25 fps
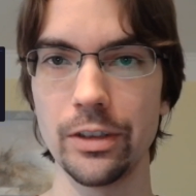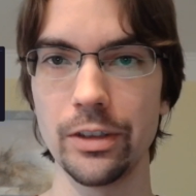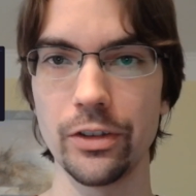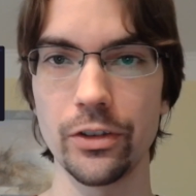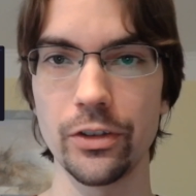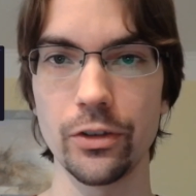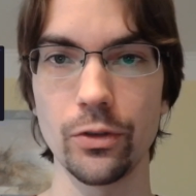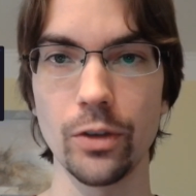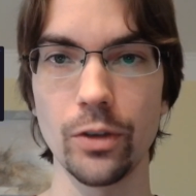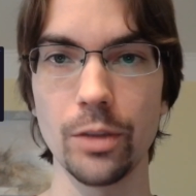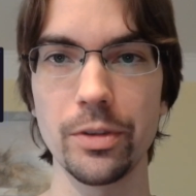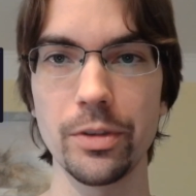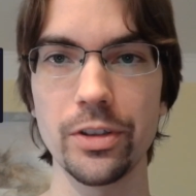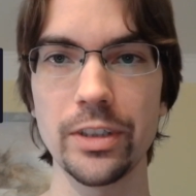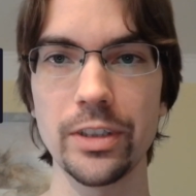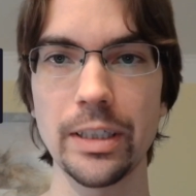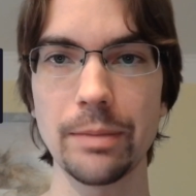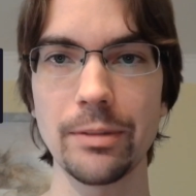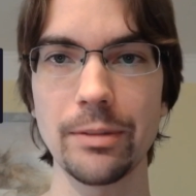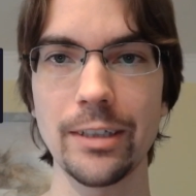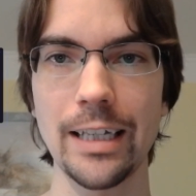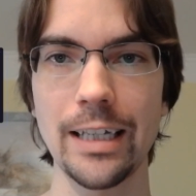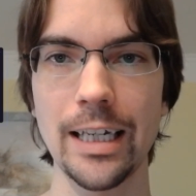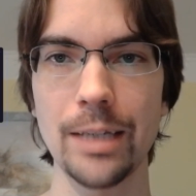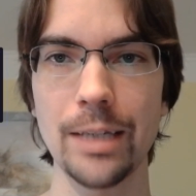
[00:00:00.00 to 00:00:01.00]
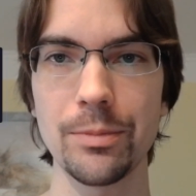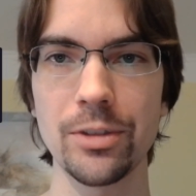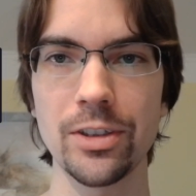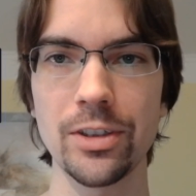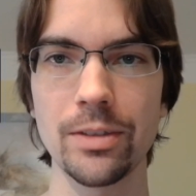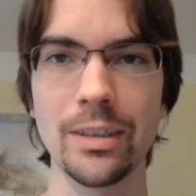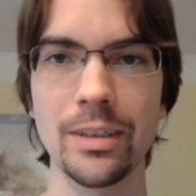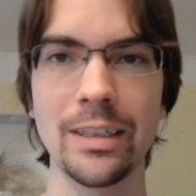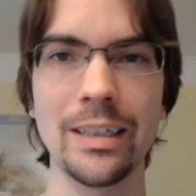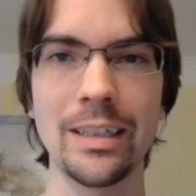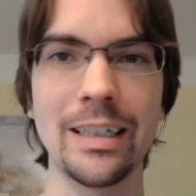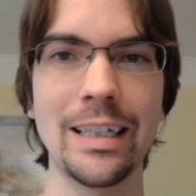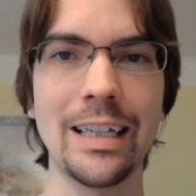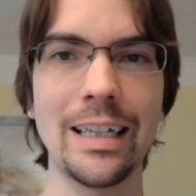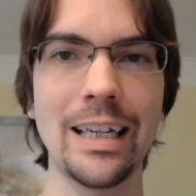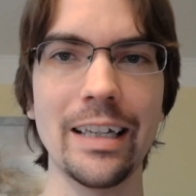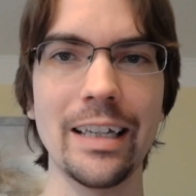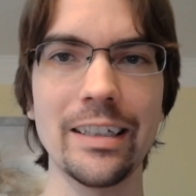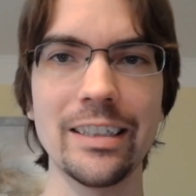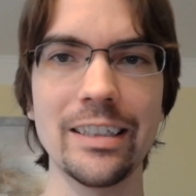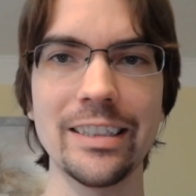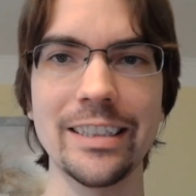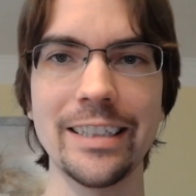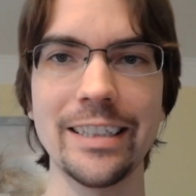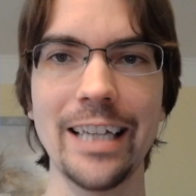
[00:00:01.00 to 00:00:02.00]
install PerceptiLabs,
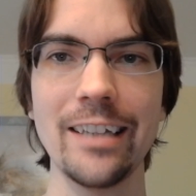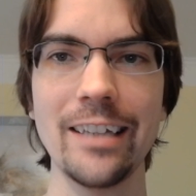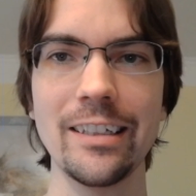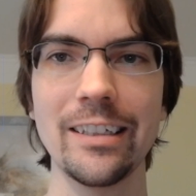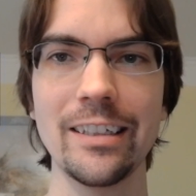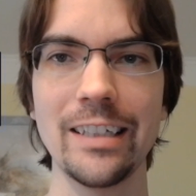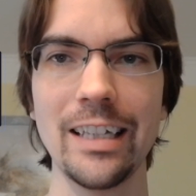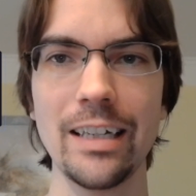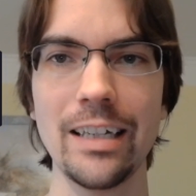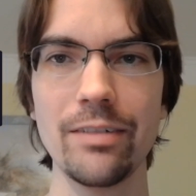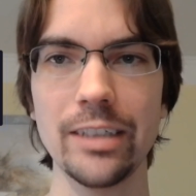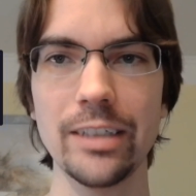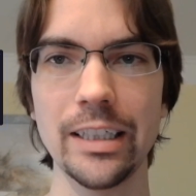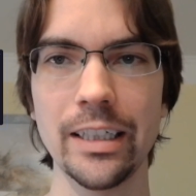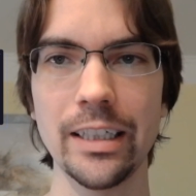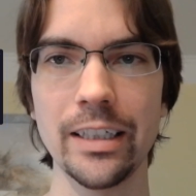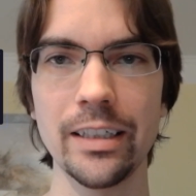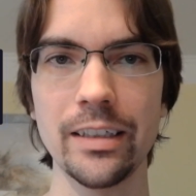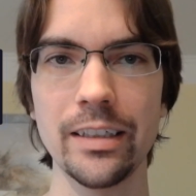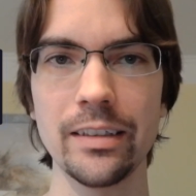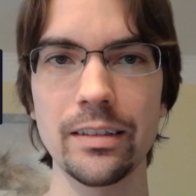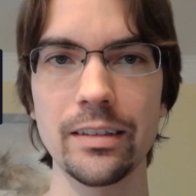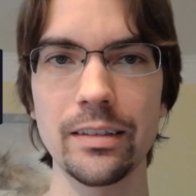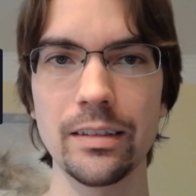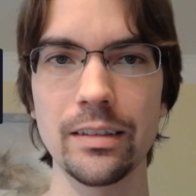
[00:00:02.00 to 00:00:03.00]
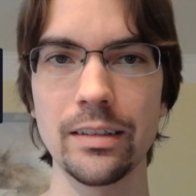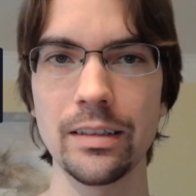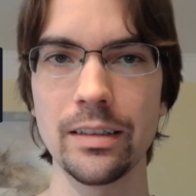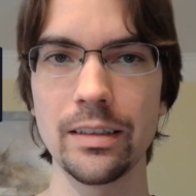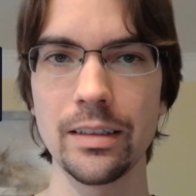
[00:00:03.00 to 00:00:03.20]
understand and navigate it,